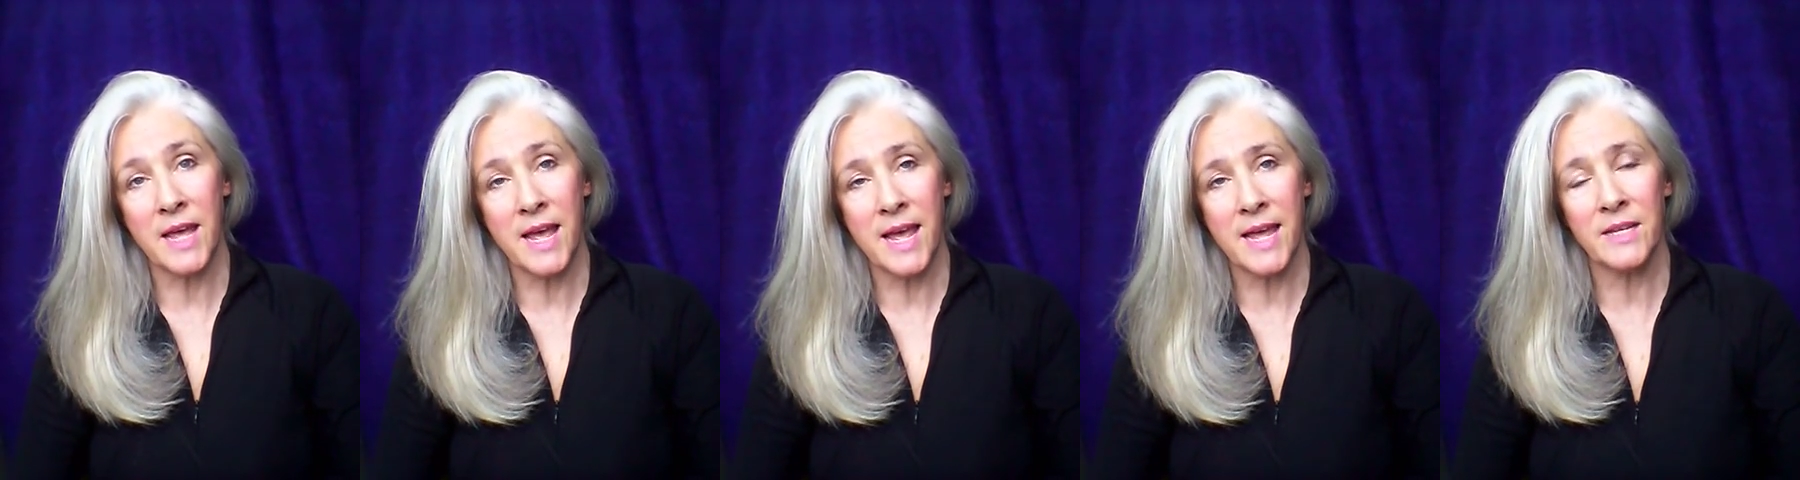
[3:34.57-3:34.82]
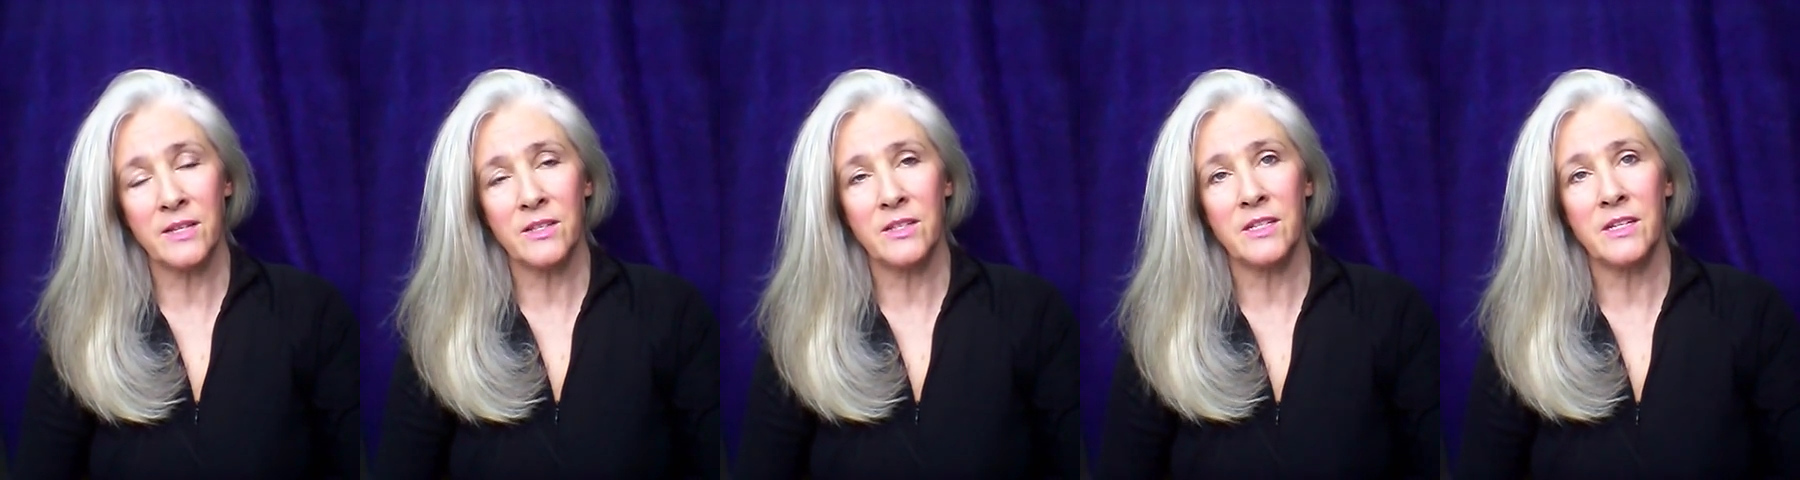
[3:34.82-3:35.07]

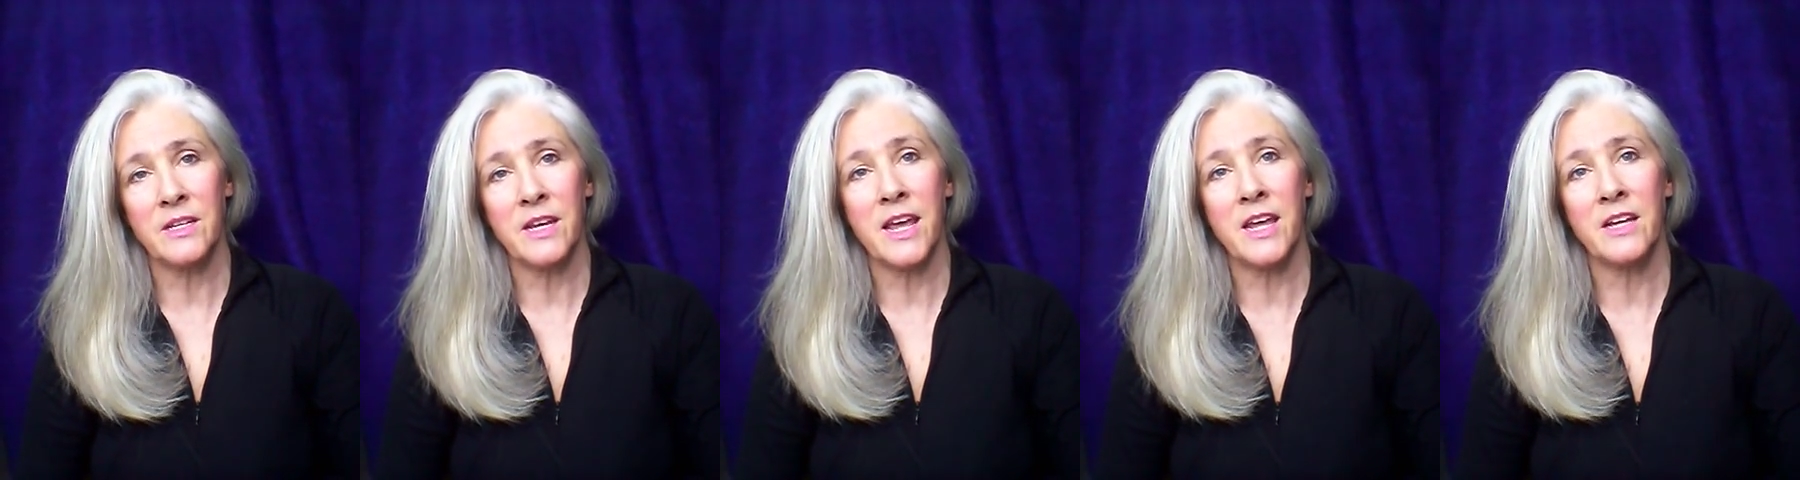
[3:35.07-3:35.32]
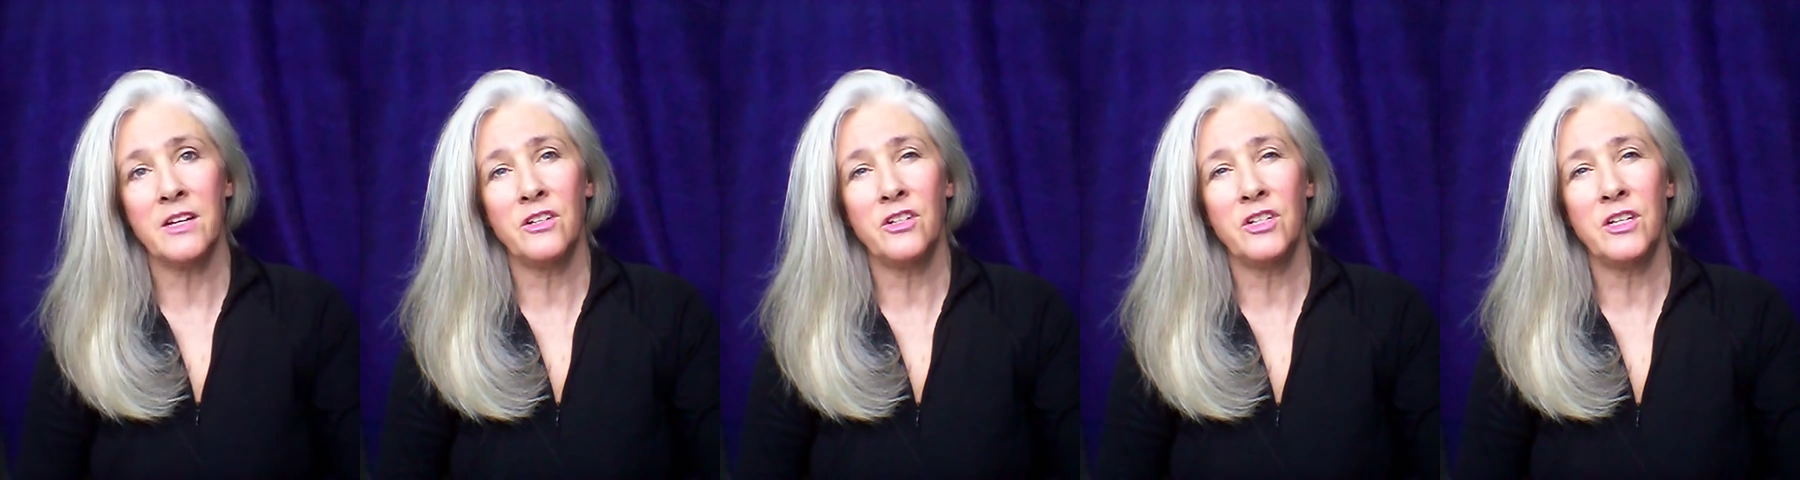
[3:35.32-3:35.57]
and in
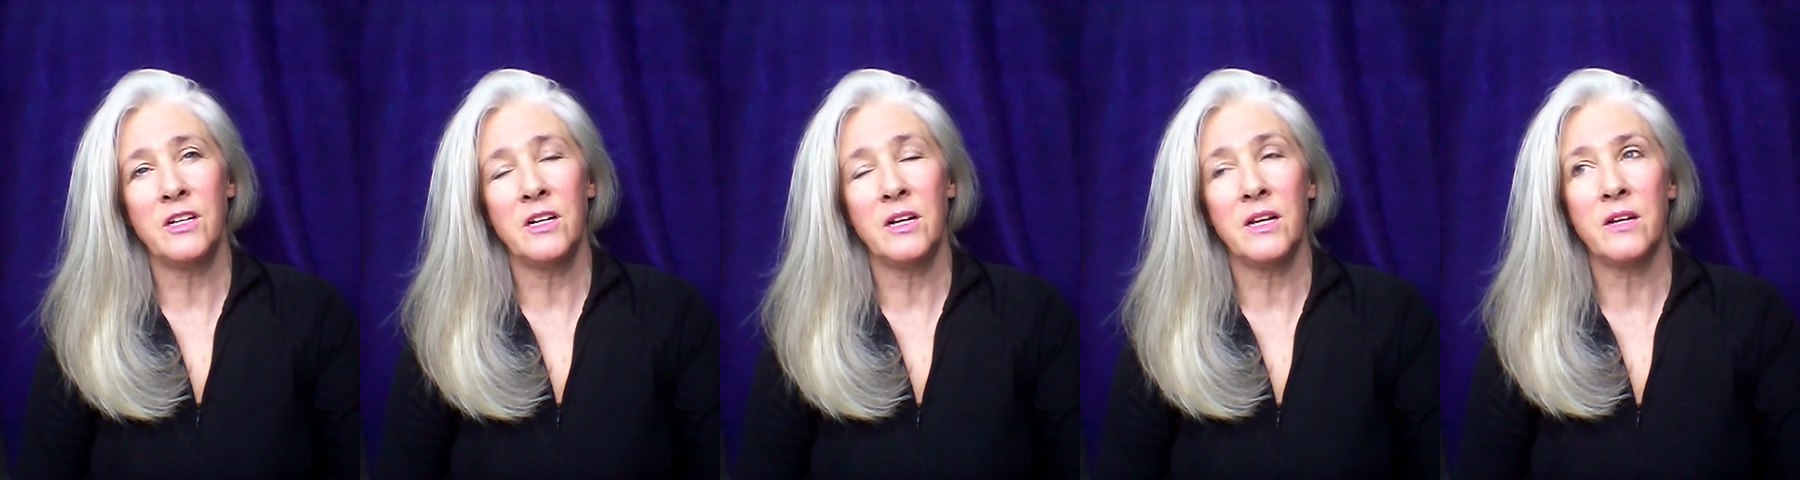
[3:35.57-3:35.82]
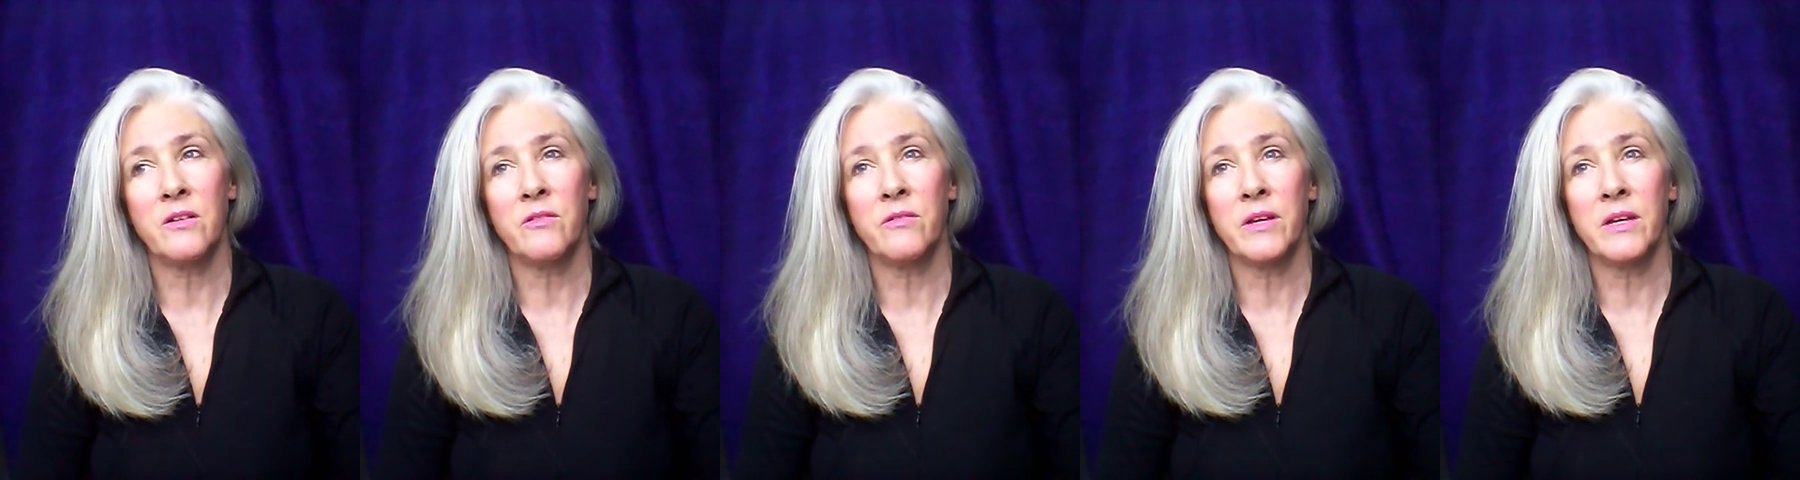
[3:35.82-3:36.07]
energy
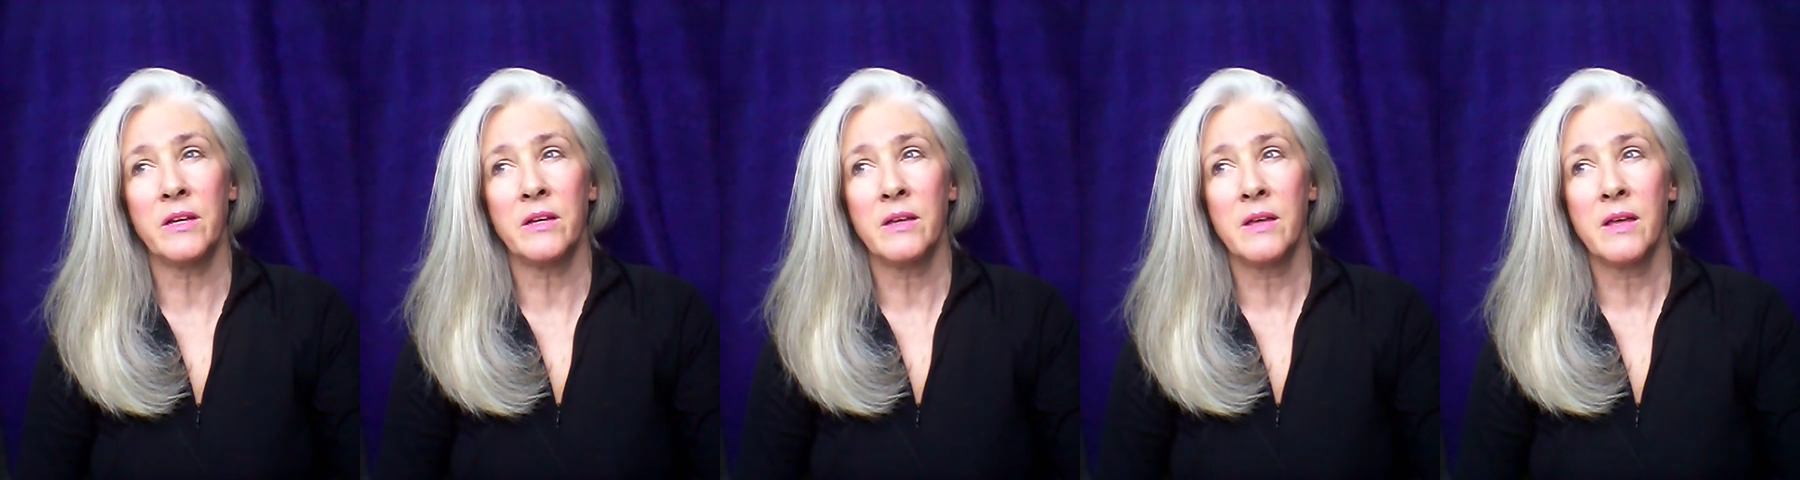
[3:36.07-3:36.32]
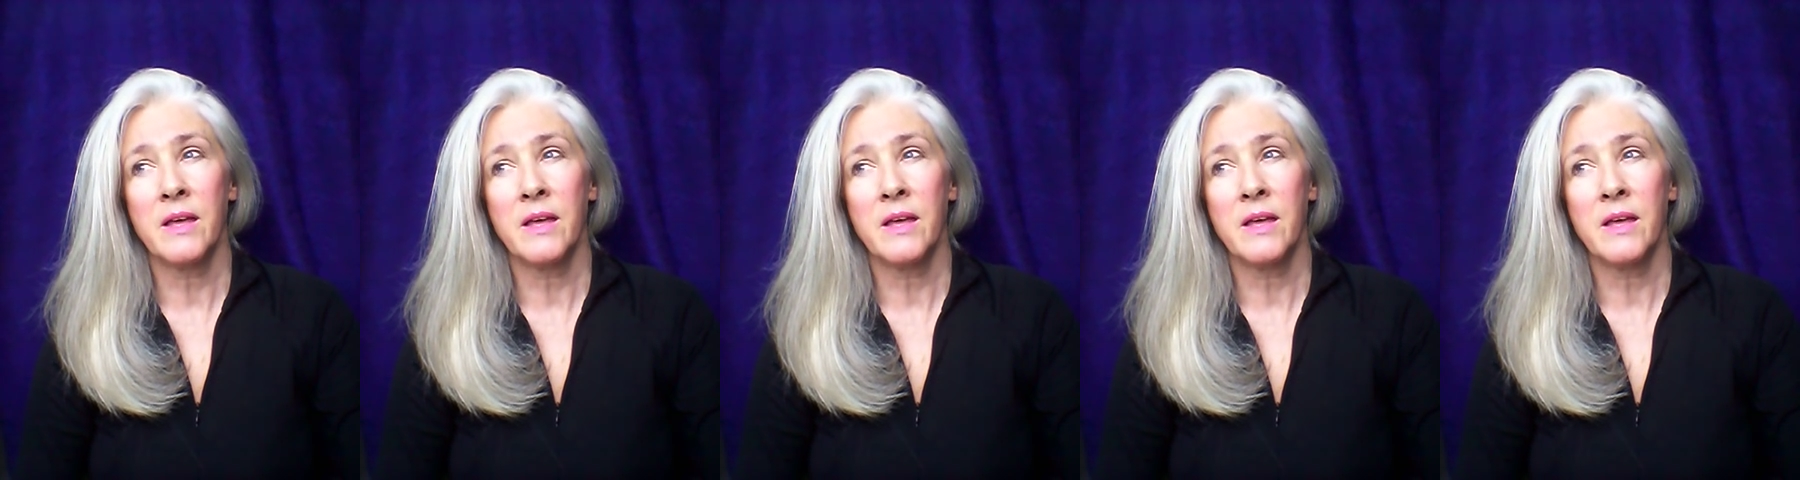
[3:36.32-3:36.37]
clearing.